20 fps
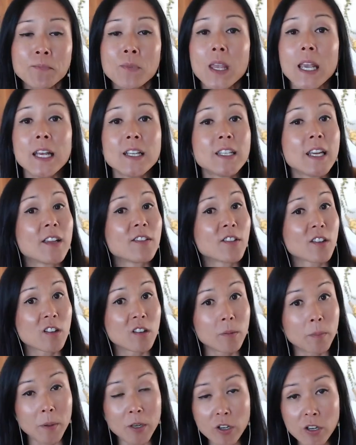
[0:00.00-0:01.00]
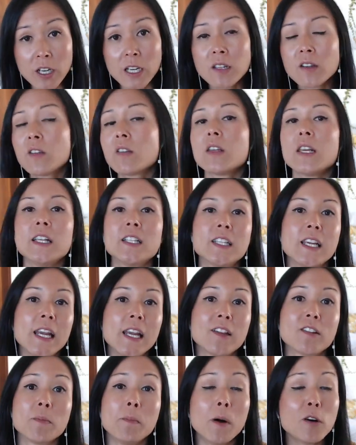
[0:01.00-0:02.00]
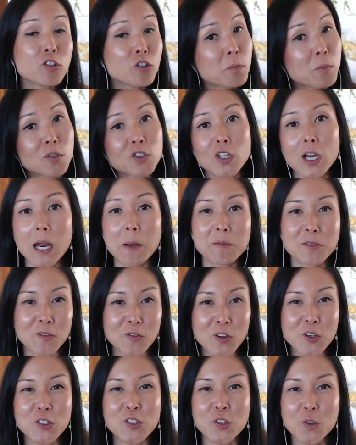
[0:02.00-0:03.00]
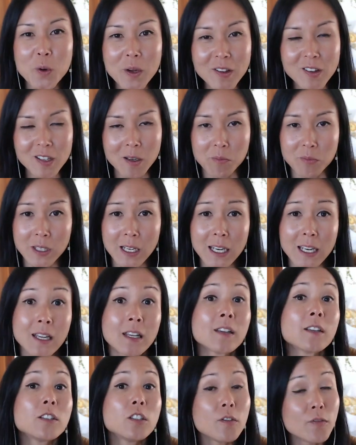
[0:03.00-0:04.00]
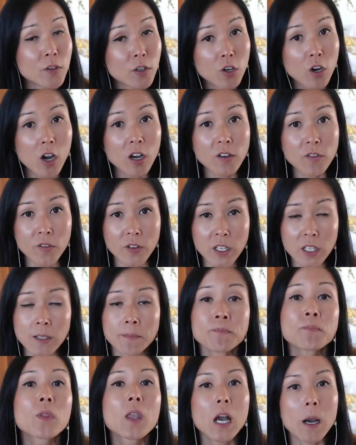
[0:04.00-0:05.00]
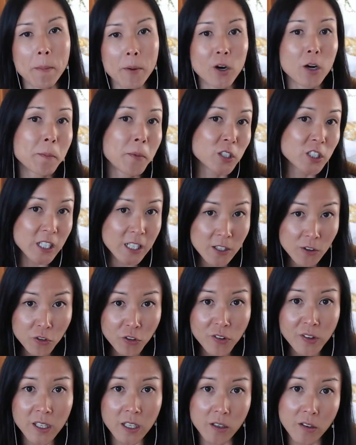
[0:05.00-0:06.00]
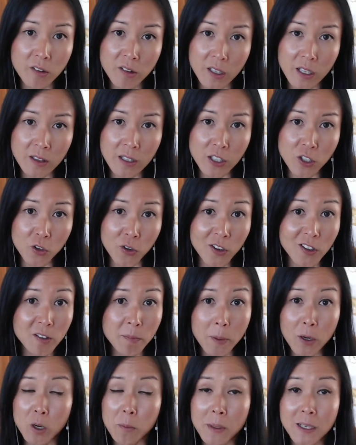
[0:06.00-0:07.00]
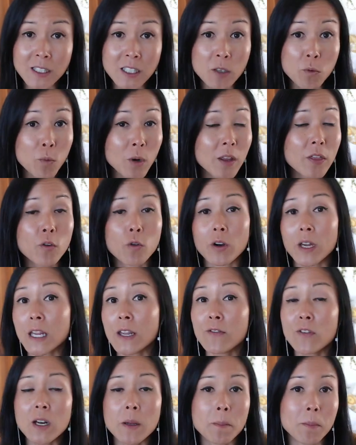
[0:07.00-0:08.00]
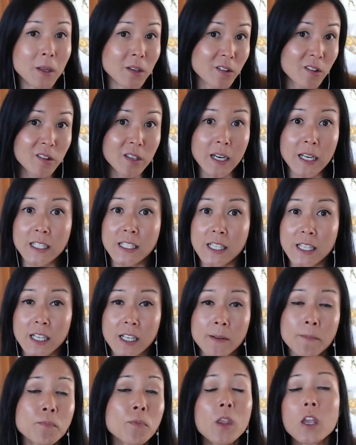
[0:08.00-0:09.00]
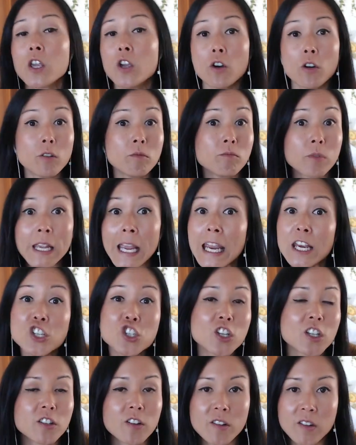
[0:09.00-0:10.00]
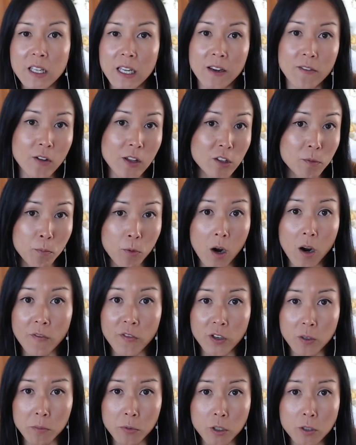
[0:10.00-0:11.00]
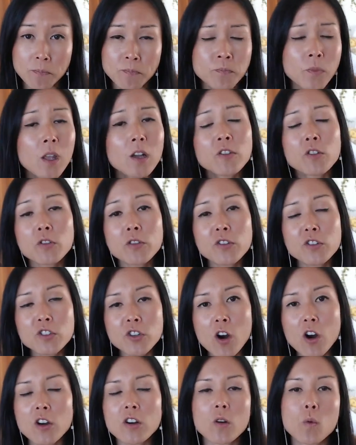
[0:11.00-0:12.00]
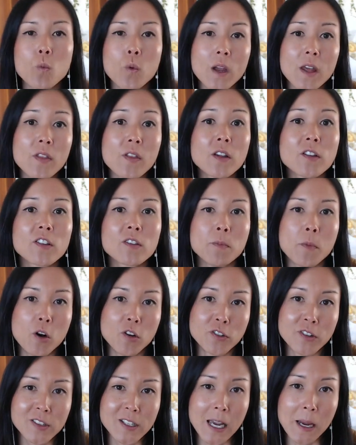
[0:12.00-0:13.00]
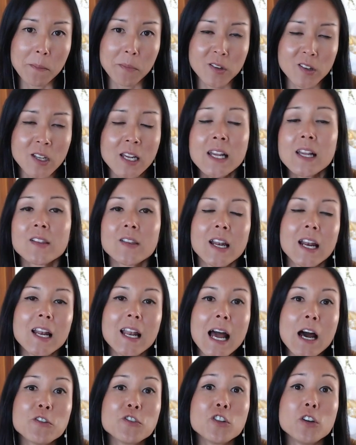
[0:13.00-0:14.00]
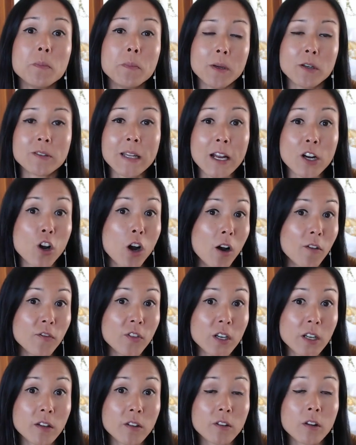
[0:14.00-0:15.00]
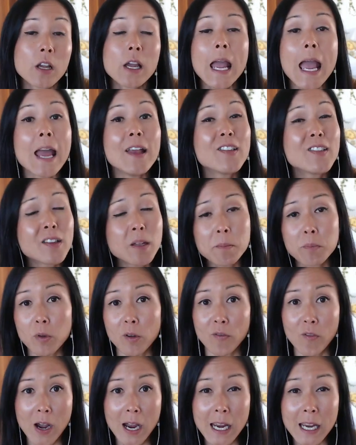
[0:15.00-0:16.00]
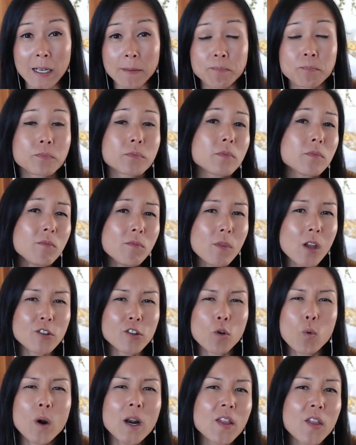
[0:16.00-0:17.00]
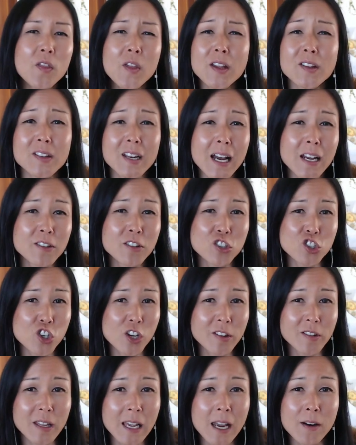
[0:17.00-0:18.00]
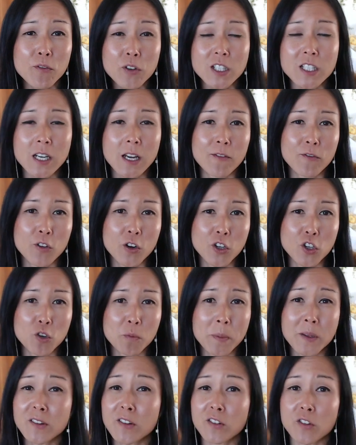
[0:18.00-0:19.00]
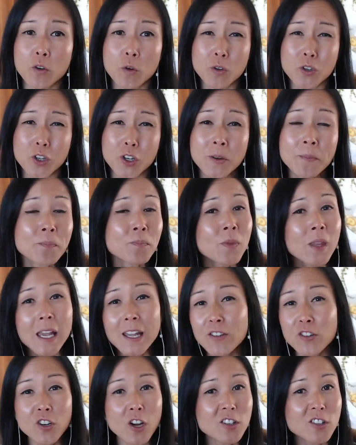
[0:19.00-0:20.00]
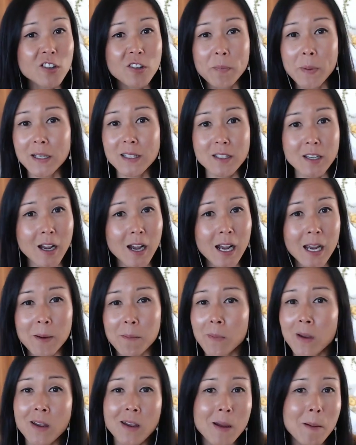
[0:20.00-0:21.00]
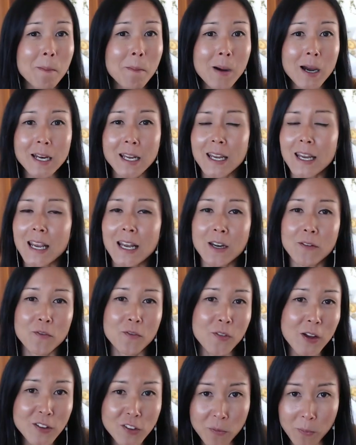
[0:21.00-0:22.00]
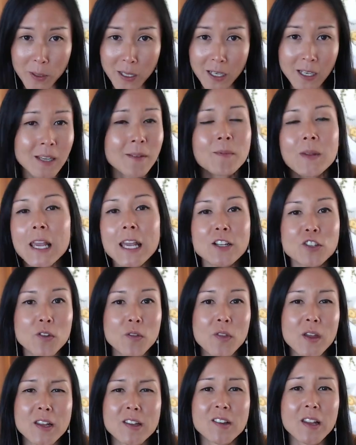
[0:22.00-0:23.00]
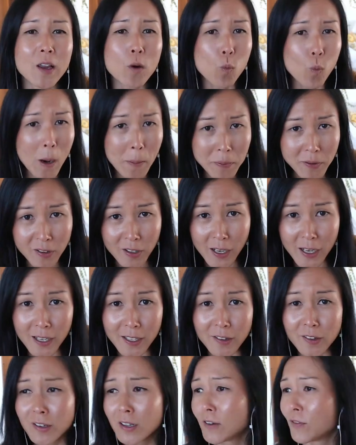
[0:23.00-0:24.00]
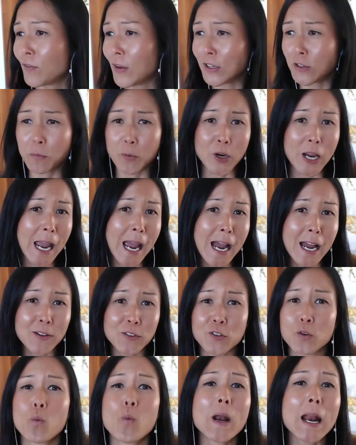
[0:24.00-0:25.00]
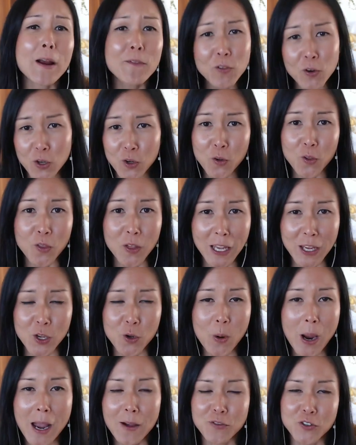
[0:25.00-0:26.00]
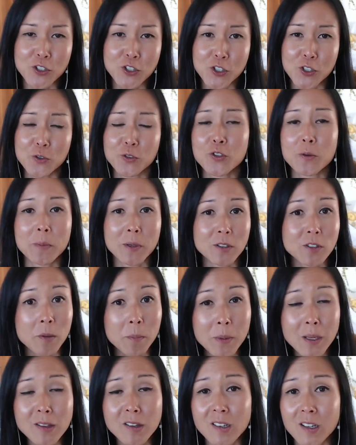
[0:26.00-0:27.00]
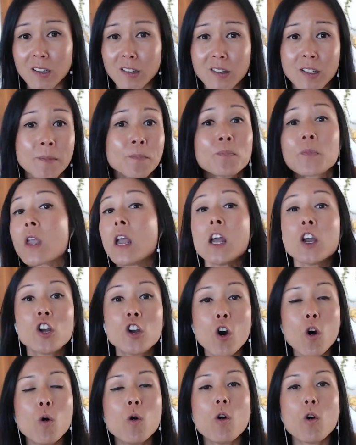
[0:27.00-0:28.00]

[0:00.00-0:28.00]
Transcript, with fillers: It takes experience, it takes multiple times of you doing something to feel confident about a particular skill set that you're experimenting with or even a business idea you're gauging to see if it's profitable. So start with small steps that allows you to build that confidence and simplify it. So one of the things that I suggest every time for a new business owner is not to spend time, money, and investment into things like websites, Facebook ads, or whatever you think you have to do to build a business. Go